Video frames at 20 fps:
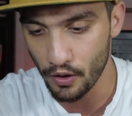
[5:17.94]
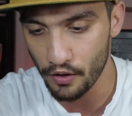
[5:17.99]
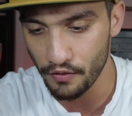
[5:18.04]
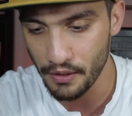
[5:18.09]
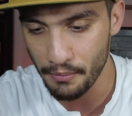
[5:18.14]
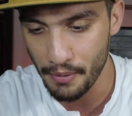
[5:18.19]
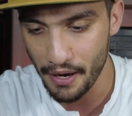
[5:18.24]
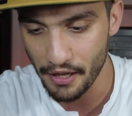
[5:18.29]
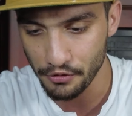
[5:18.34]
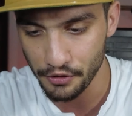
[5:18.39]
one
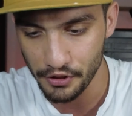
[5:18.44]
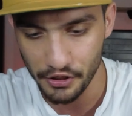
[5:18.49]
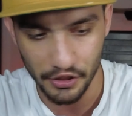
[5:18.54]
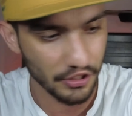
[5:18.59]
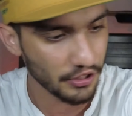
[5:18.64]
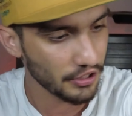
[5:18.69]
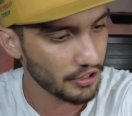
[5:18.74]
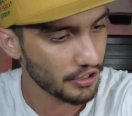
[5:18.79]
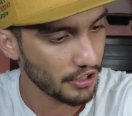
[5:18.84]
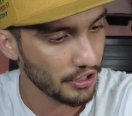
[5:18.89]
of the batteries
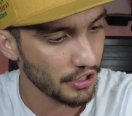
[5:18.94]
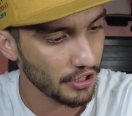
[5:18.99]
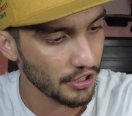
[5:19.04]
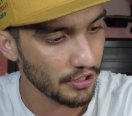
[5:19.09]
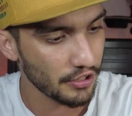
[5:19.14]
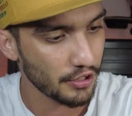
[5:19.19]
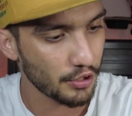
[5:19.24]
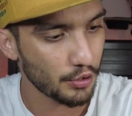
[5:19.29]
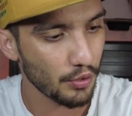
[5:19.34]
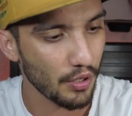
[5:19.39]
is
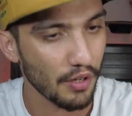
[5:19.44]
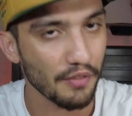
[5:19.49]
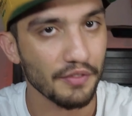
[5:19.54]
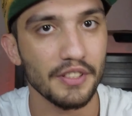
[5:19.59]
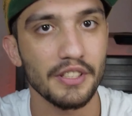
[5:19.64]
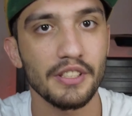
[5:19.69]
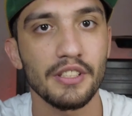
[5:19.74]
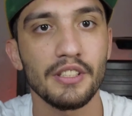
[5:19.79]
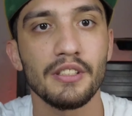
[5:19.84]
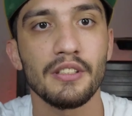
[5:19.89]
here, 2
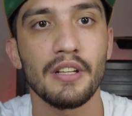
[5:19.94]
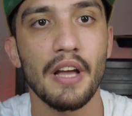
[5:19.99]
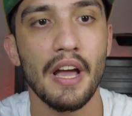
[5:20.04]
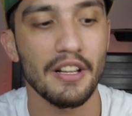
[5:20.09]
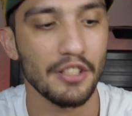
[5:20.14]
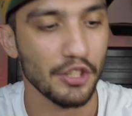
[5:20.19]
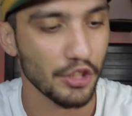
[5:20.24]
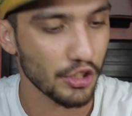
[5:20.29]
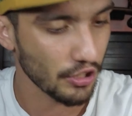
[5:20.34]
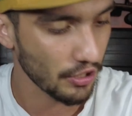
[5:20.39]
of the
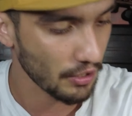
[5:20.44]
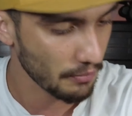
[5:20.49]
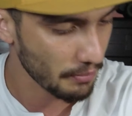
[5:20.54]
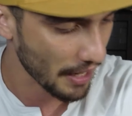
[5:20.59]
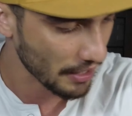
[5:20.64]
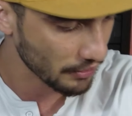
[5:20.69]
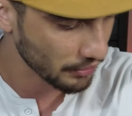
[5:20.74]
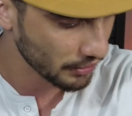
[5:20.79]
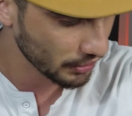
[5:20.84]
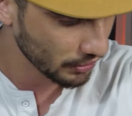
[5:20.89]
additional
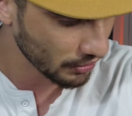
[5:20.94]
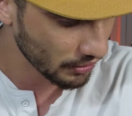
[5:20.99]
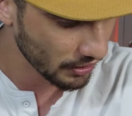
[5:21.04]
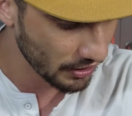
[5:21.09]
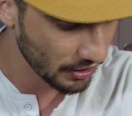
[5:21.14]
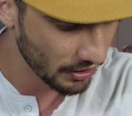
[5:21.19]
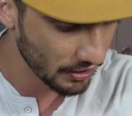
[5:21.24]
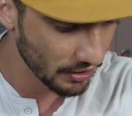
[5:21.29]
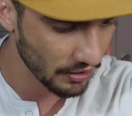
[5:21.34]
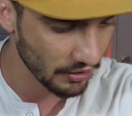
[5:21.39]
batteries
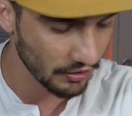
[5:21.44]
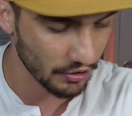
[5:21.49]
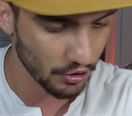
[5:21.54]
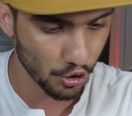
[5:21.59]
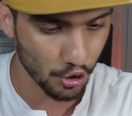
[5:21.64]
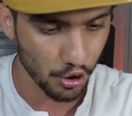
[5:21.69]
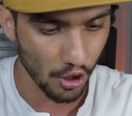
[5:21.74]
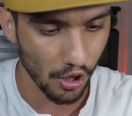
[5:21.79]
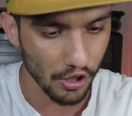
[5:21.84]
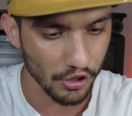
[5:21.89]
are here, the
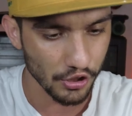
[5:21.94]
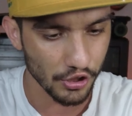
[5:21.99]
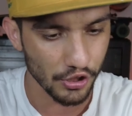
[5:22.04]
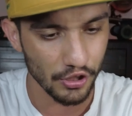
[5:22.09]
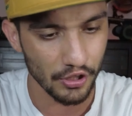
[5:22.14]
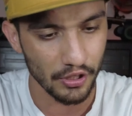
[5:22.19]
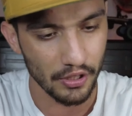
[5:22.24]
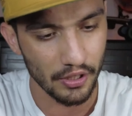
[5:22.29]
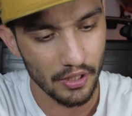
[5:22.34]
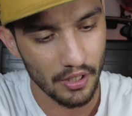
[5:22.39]

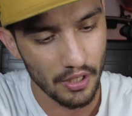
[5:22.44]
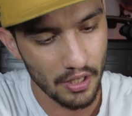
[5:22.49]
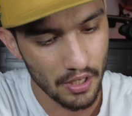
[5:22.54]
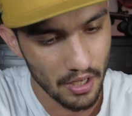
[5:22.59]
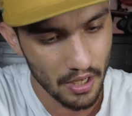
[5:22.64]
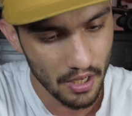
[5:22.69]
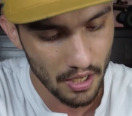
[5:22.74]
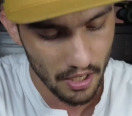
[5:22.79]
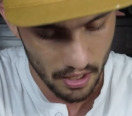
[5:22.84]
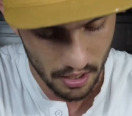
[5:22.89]
charger.
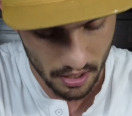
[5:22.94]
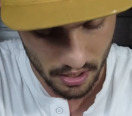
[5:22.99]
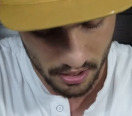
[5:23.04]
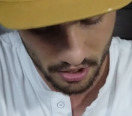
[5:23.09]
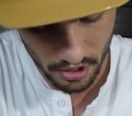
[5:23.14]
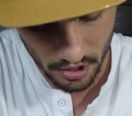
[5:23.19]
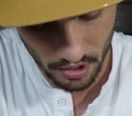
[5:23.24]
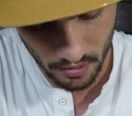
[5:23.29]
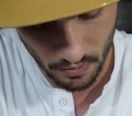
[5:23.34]
Let's